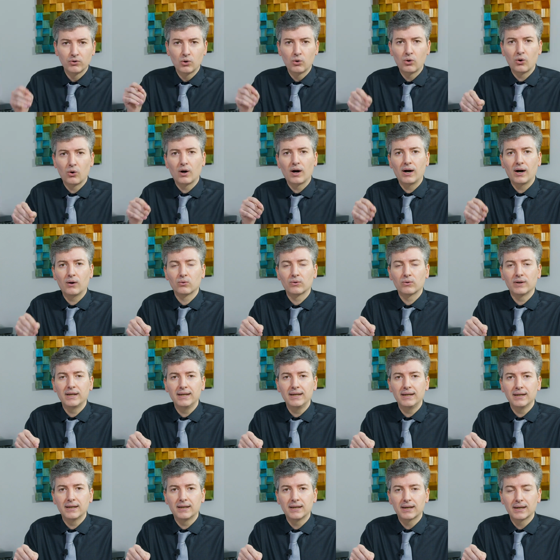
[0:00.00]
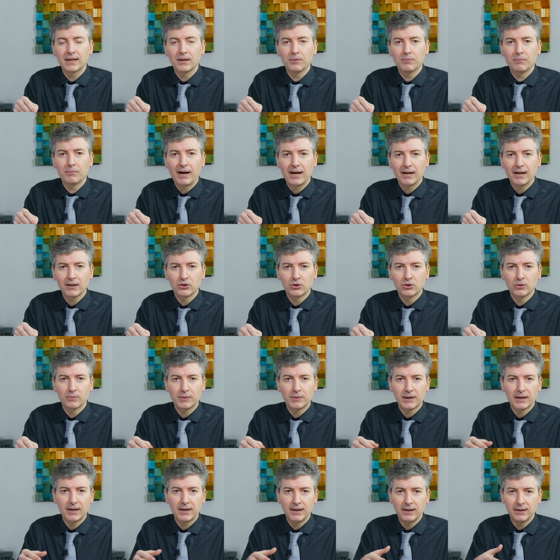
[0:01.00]
published on
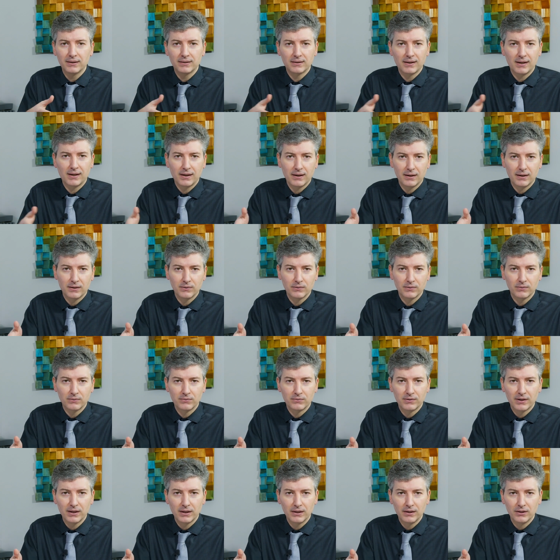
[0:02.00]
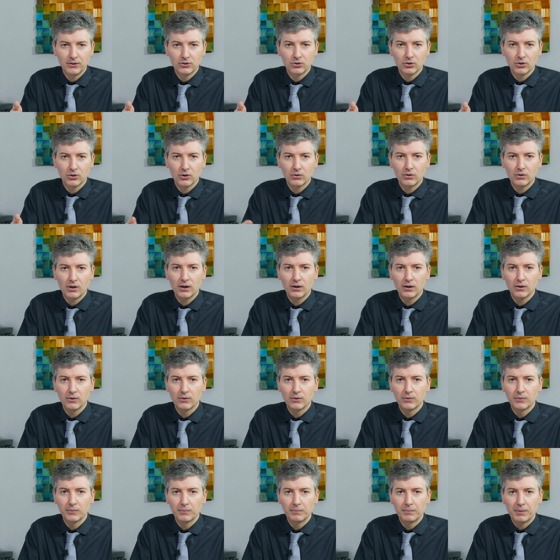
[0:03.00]
lipedema. There's more
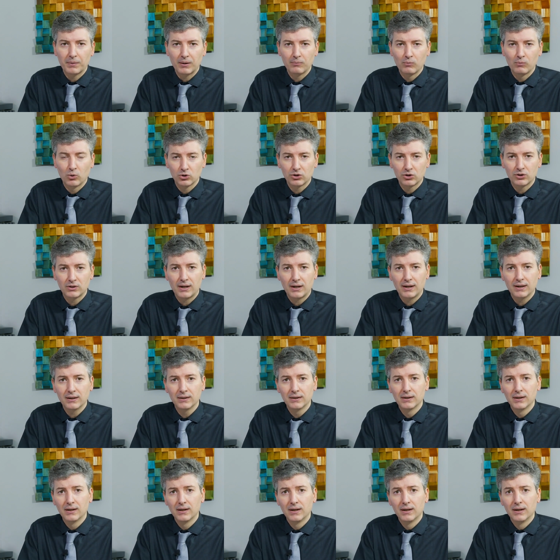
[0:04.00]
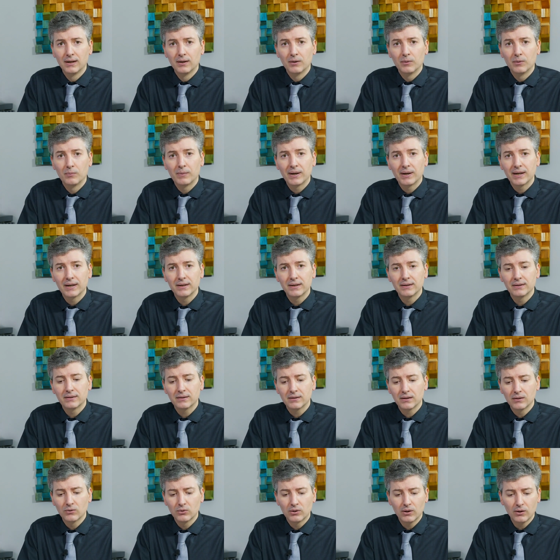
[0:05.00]
fresh out of the oven.
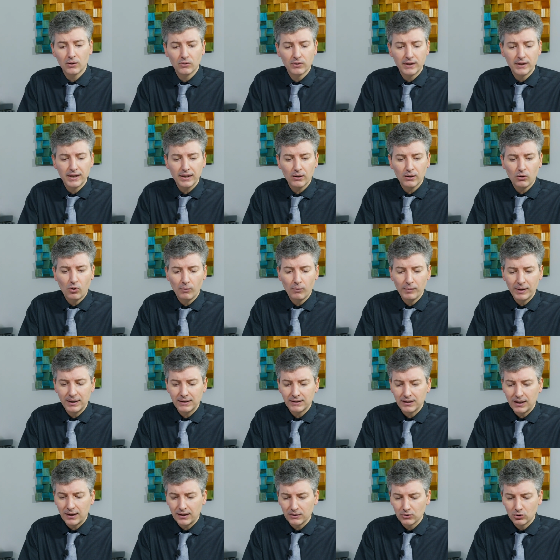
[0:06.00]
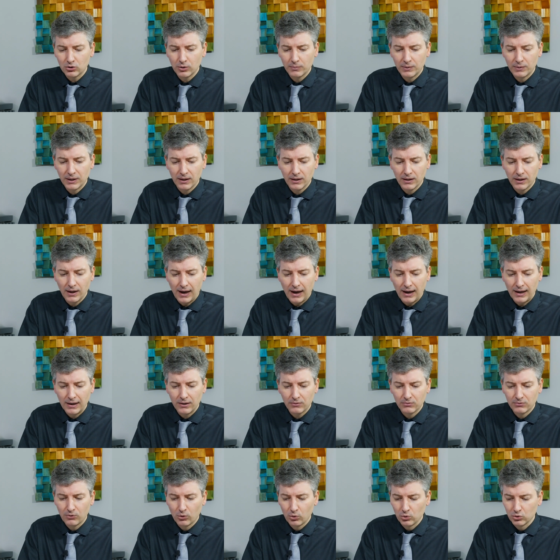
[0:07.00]
I'll put a link below for
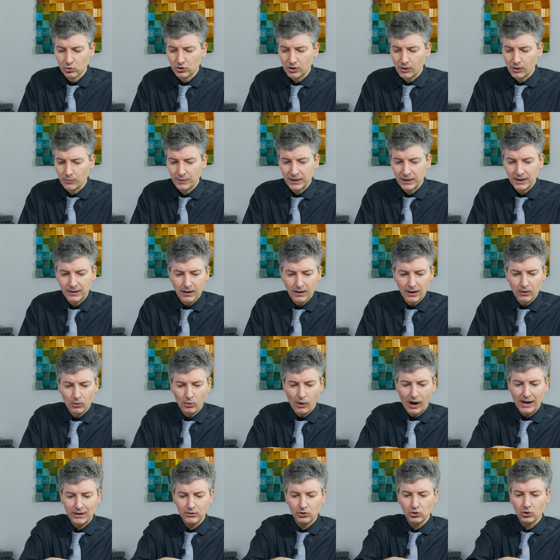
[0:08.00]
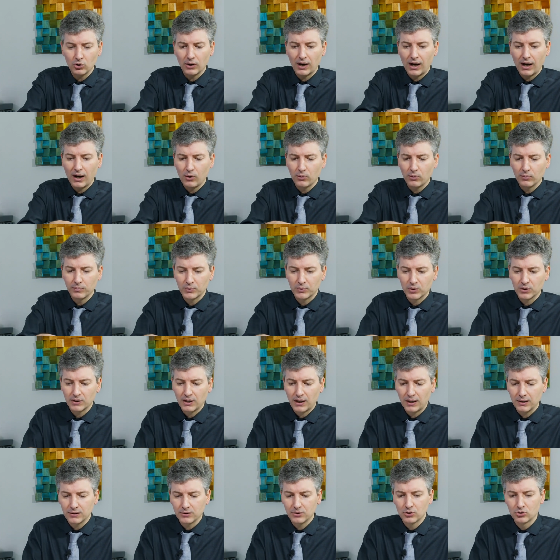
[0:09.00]
anyone who wants to see what I have
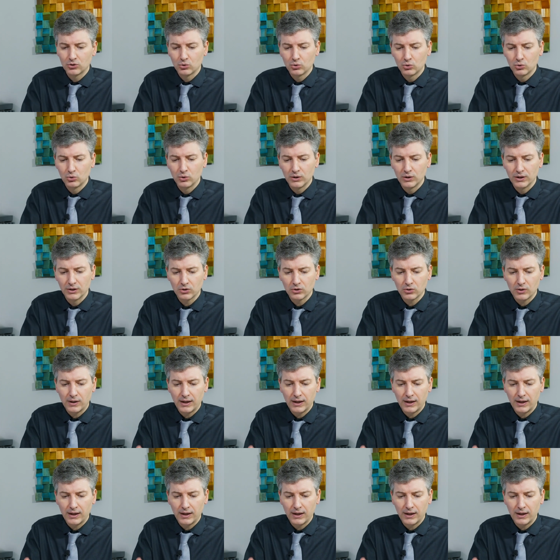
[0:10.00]
to show.